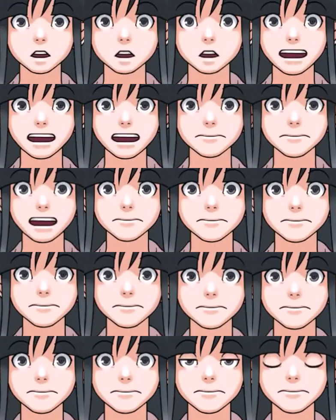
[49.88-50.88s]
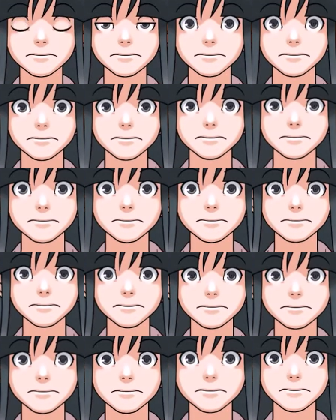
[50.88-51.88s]
how'd you do that? Nick, you're like a
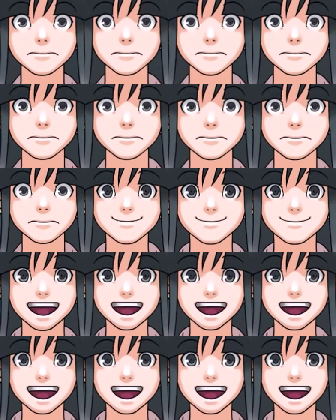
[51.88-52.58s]
real magician.